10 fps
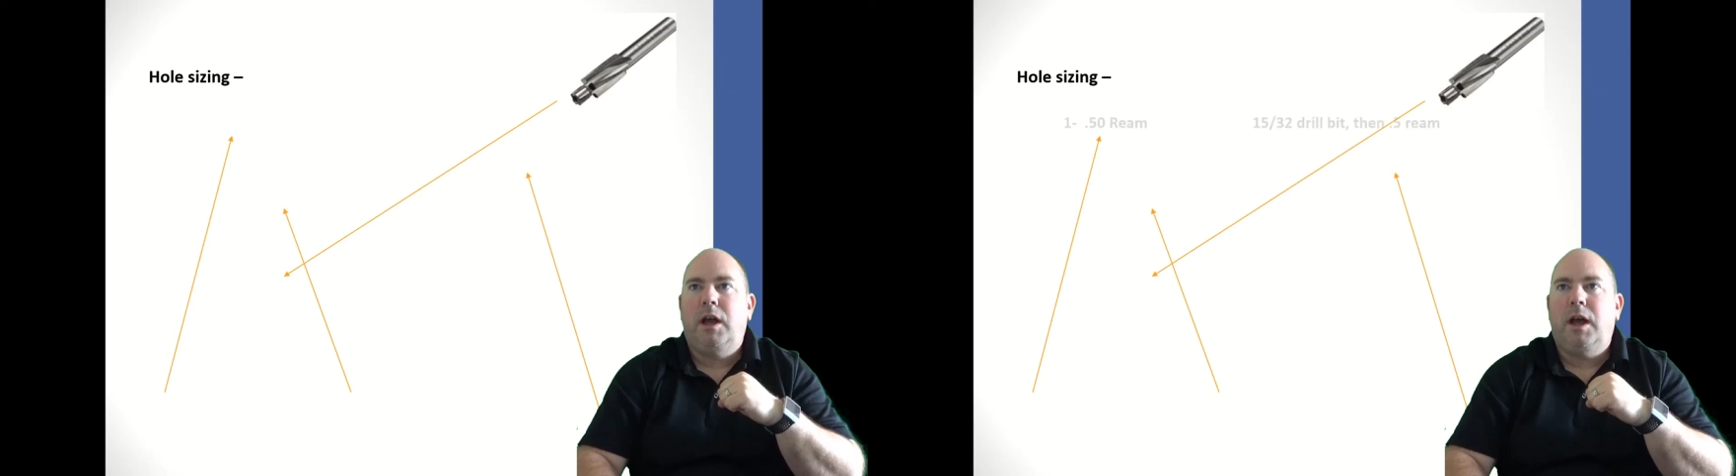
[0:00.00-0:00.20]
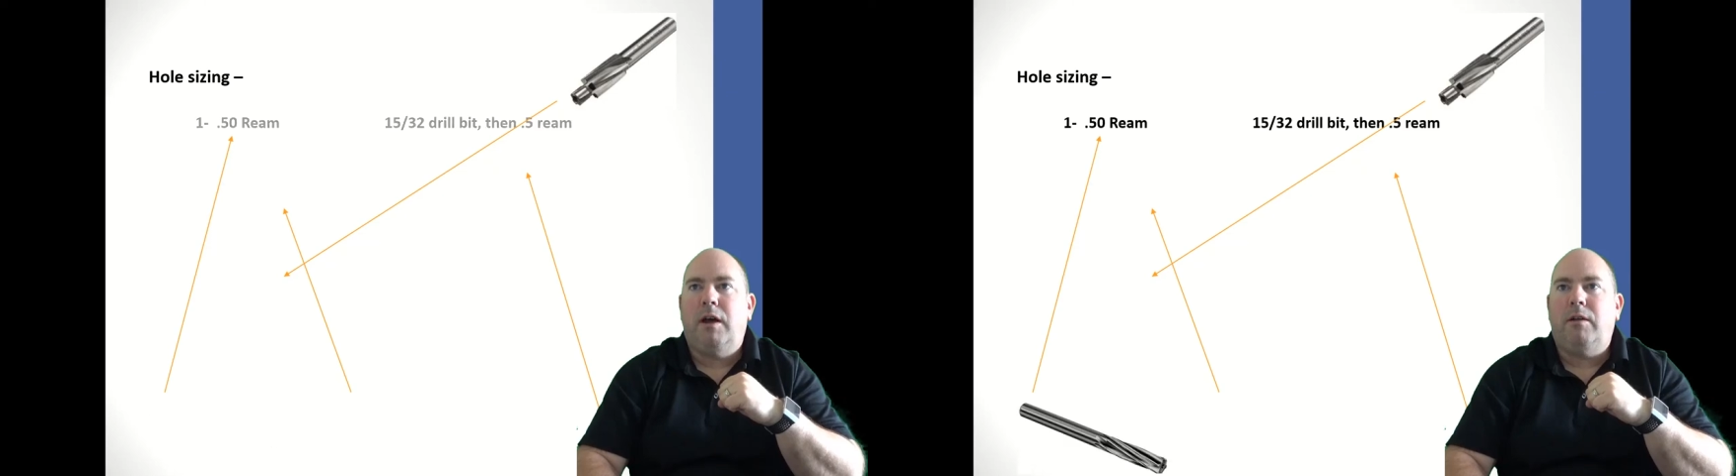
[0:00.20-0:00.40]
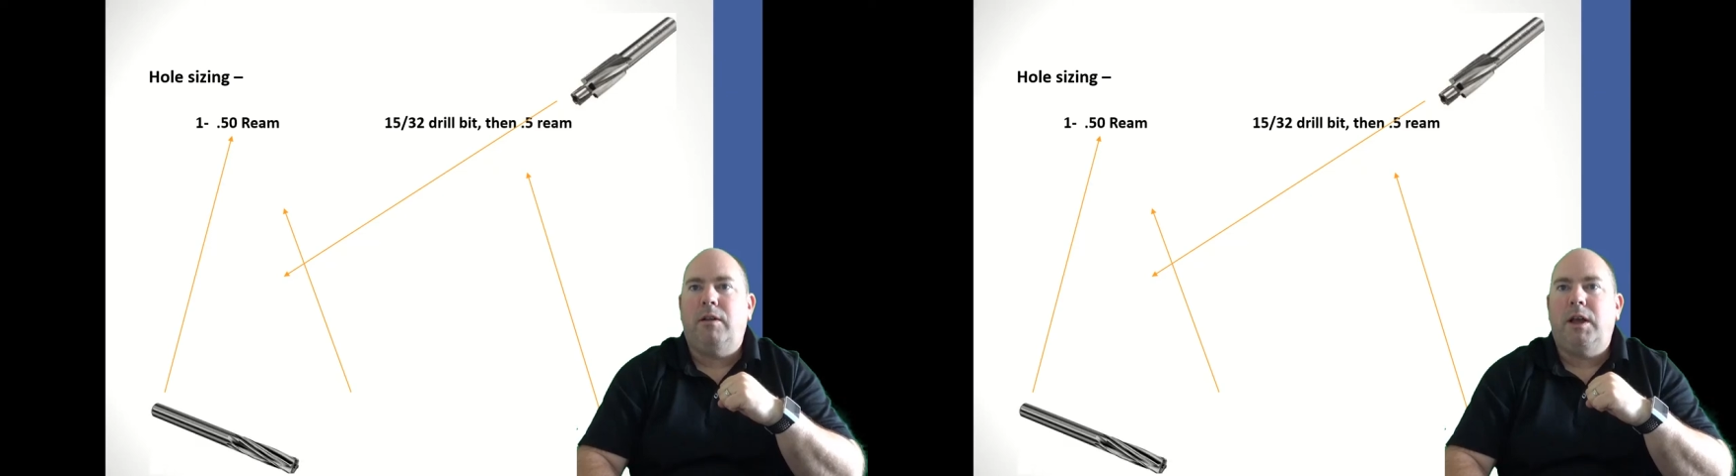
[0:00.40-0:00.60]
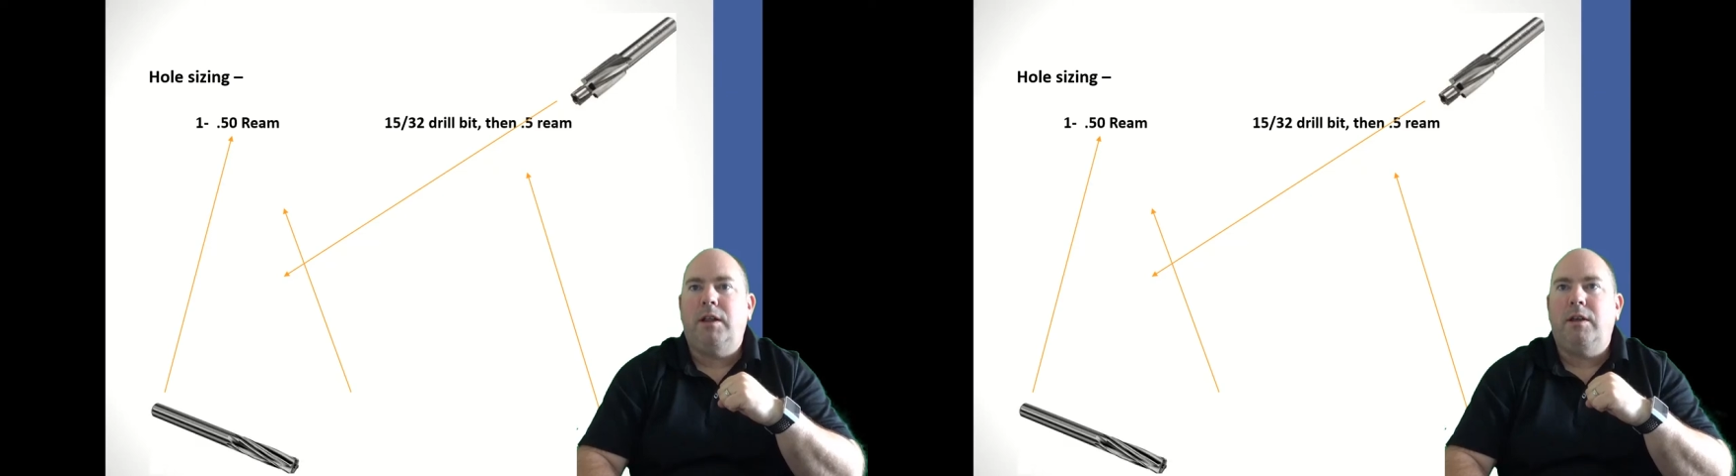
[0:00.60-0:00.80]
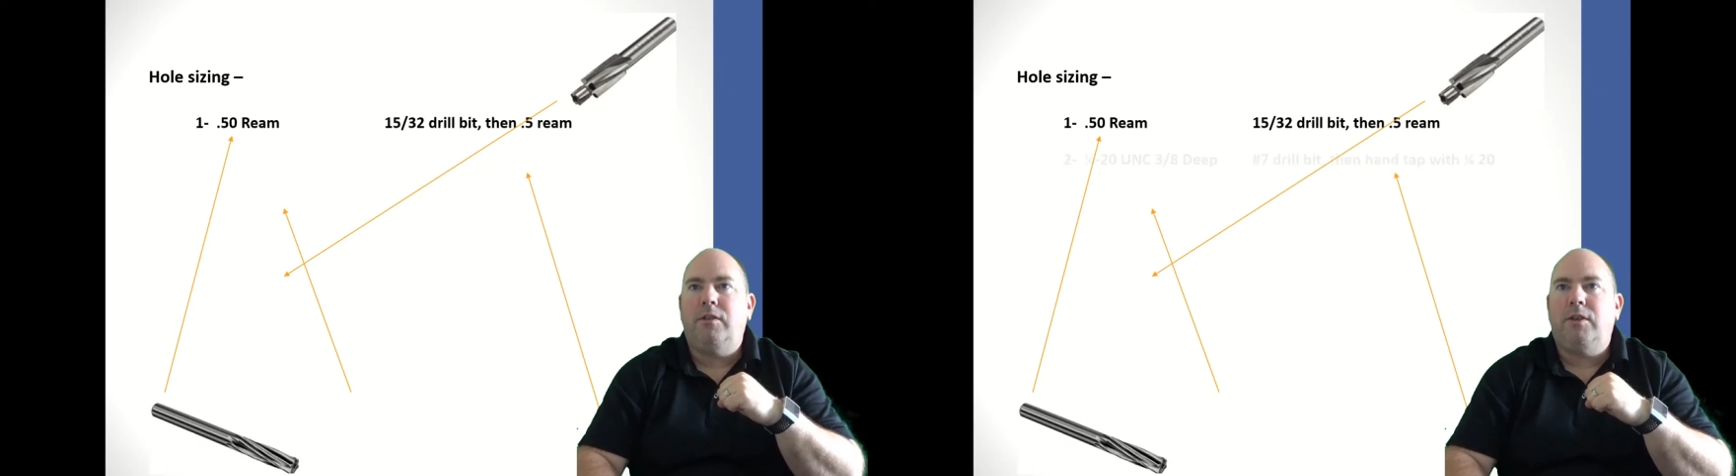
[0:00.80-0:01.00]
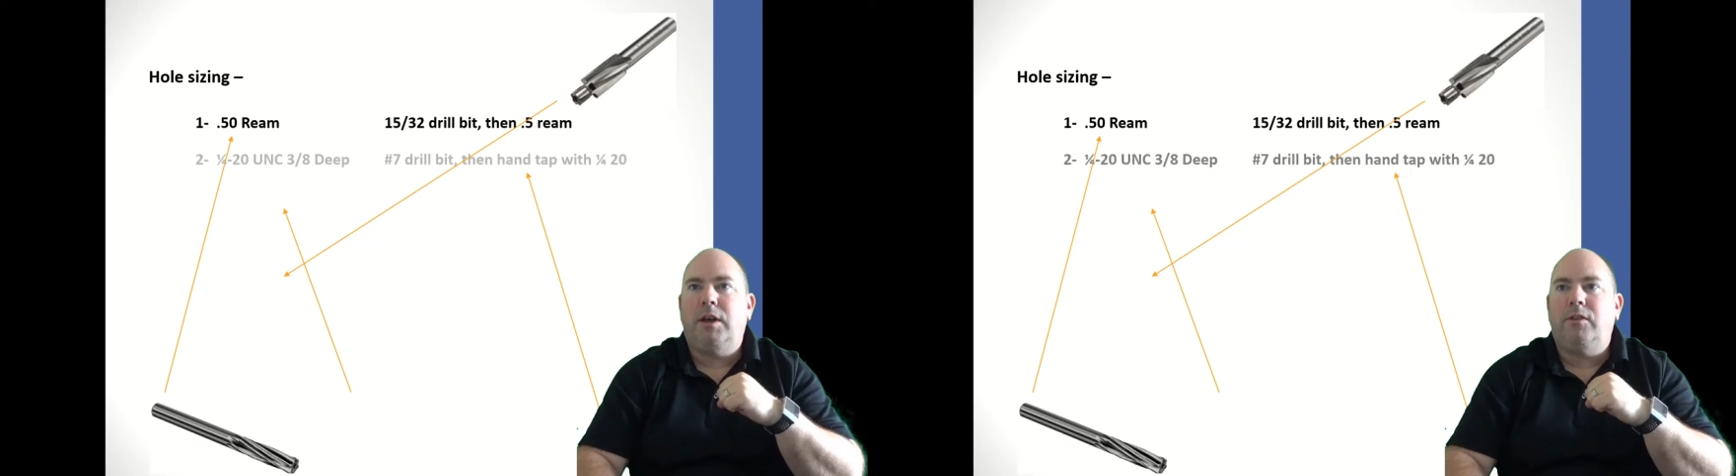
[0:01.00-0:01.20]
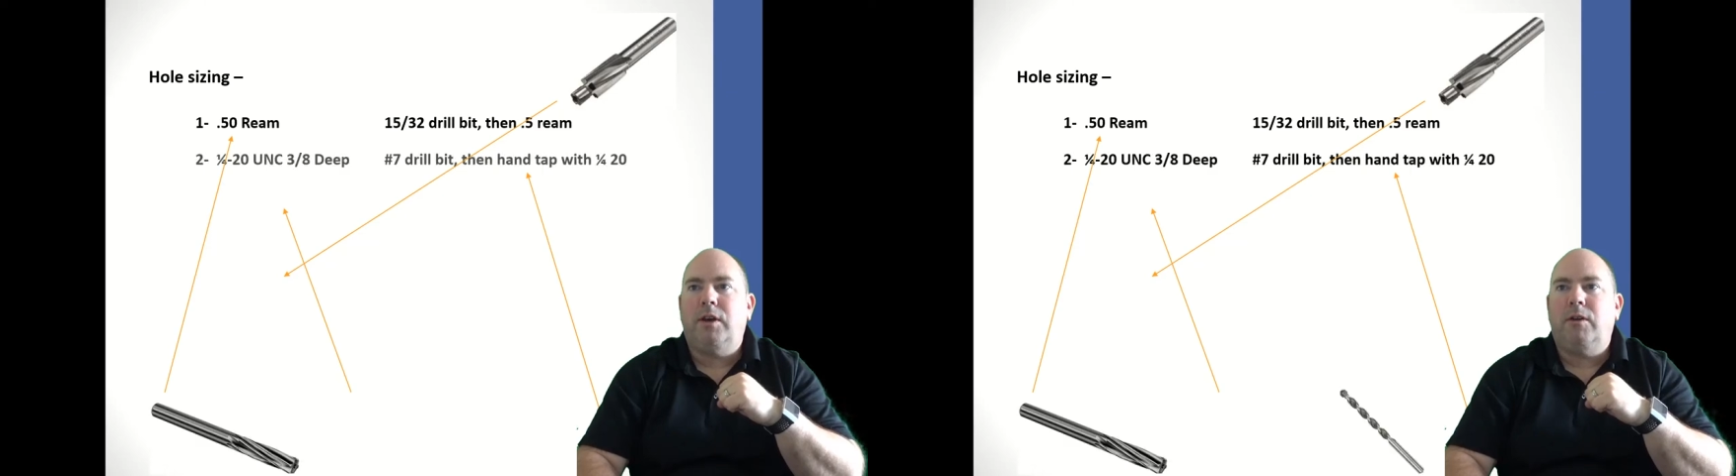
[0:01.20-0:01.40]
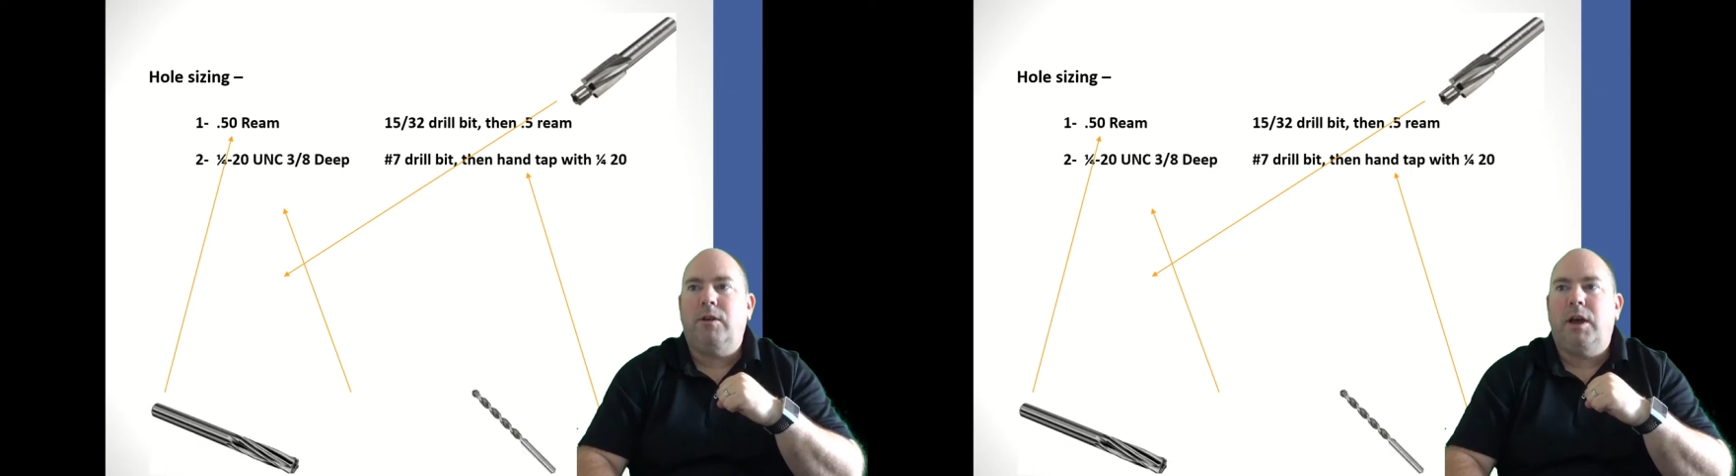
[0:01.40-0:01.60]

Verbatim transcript: how to lay these things out,